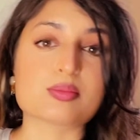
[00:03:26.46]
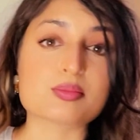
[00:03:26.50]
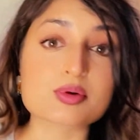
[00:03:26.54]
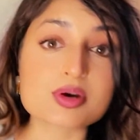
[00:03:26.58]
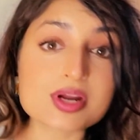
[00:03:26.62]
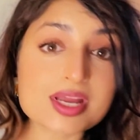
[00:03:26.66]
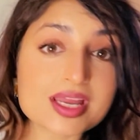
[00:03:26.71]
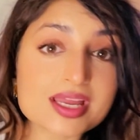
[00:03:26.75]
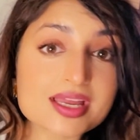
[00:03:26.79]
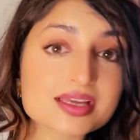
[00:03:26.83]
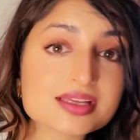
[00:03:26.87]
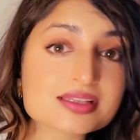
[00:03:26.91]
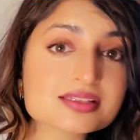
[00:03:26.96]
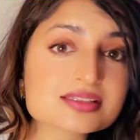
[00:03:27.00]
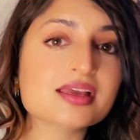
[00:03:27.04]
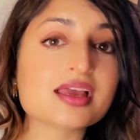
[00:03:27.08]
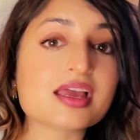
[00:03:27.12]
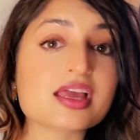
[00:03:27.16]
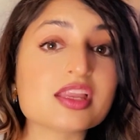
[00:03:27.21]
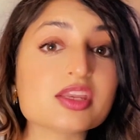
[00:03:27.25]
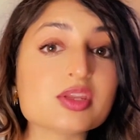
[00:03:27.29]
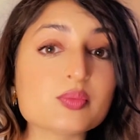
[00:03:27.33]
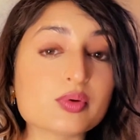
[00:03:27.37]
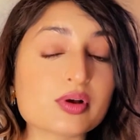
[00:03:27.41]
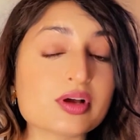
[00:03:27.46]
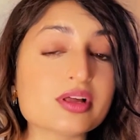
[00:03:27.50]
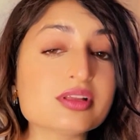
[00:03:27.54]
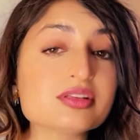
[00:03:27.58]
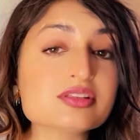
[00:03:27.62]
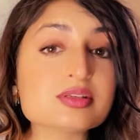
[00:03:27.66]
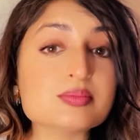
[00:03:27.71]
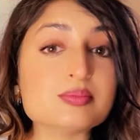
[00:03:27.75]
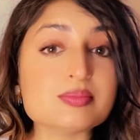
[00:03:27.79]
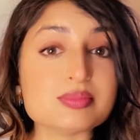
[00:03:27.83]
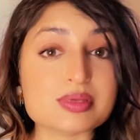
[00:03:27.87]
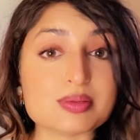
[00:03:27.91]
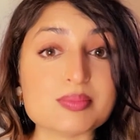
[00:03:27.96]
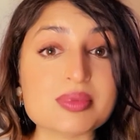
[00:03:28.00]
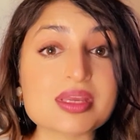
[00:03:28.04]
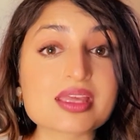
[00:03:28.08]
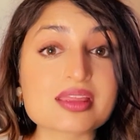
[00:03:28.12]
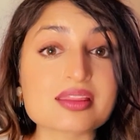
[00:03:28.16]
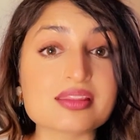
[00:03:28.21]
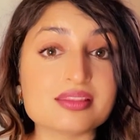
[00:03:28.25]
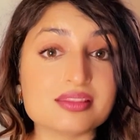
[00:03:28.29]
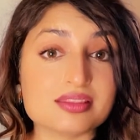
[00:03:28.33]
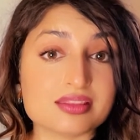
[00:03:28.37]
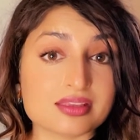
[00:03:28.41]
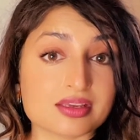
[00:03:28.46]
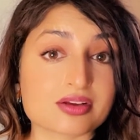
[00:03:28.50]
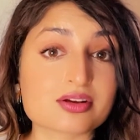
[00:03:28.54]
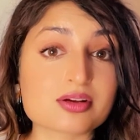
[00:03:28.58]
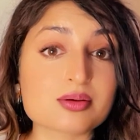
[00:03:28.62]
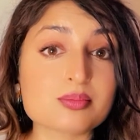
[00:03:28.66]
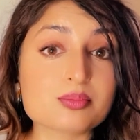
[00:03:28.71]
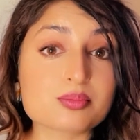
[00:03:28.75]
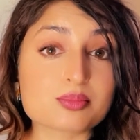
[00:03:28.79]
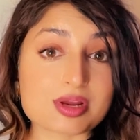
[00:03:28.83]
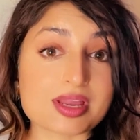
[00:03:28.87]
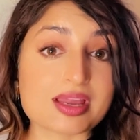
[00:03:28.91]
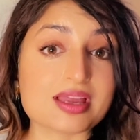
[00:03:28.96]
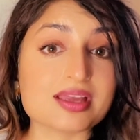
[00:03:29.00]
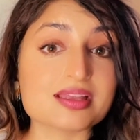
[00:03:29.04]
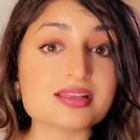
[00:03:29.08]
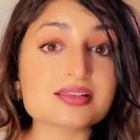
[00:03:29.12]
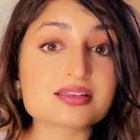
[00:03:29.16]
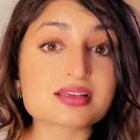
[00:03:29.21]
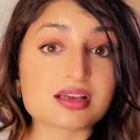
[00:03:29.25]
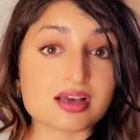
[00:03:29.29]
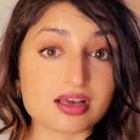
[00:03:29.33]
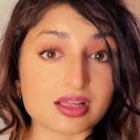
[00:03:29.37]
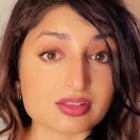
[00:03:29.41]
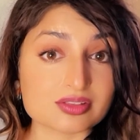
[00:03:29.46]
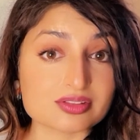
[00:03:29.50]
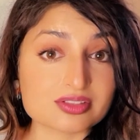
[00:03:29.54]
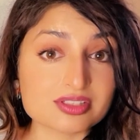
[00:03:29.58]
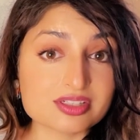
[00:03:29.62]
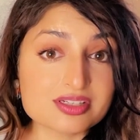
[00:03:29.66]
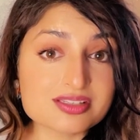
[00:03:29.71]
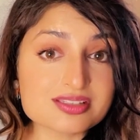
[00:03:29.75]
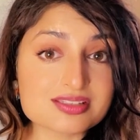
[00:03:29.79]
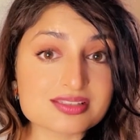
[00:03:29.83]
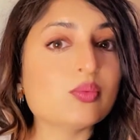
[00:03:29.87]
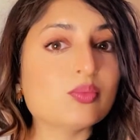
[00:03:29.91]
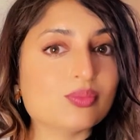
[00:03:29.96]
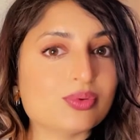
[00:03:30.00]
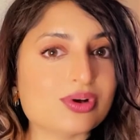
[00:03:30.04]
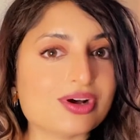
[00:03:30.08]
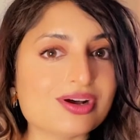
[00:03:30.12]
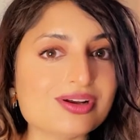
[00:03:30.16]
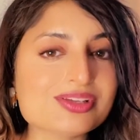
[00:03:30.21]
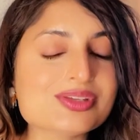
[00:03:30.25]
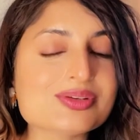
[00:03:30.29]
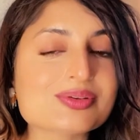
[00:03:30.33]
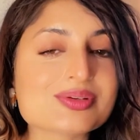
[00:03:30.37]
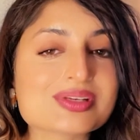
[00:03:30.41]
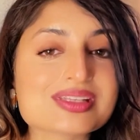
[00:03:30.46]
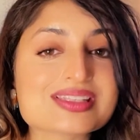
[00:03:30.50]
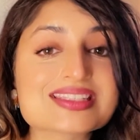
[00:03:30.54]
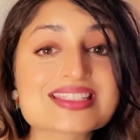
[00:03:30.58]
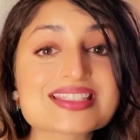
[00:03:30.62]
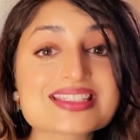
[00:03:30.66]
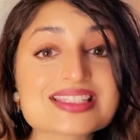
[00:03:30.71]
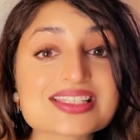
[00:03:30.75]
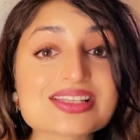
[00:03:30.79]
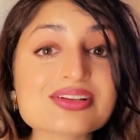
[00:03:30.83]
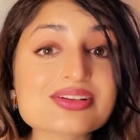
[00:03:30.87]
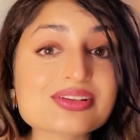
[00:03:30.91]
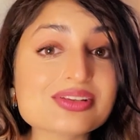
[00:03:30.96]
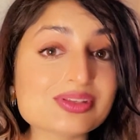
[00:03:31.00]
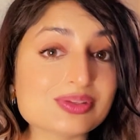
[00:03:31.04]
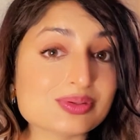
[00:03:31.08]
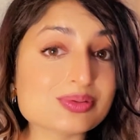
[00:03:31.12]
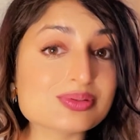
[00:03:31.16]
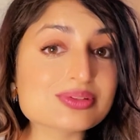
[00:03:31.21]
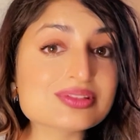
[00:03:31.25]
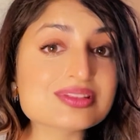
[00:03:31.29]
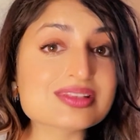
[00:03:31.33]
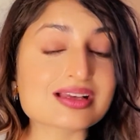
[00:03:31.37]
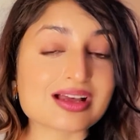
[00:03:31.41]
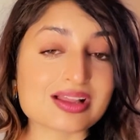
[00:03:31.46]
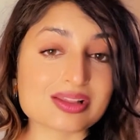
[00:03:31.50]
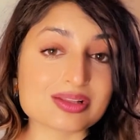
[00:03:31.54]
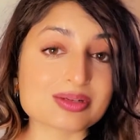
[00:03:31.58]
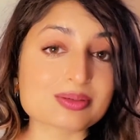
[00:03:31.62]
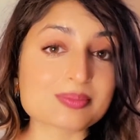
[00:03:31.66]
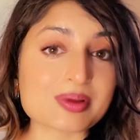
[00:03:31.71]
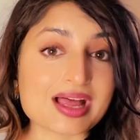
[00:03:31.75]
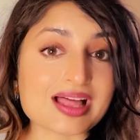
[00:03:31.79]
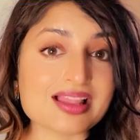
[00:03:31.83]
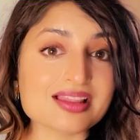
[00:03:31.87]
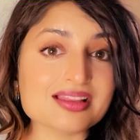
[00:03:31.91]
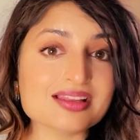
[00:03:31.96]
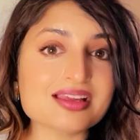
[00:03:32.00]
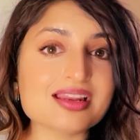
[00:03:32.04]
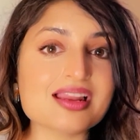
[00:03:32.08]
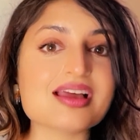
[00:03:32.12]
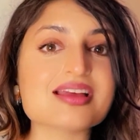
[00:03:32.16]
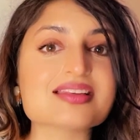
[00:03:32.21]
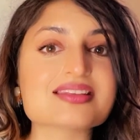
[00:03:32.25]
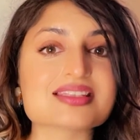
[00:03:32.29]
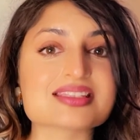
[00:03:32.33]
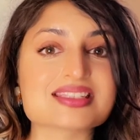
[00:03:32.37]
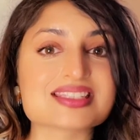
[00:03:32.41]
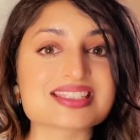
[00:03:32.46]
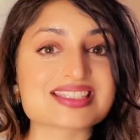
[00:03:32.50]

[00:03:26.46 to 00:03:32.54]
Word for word: brand and you want to mimic their brand colors, well, you can still use the color palette as a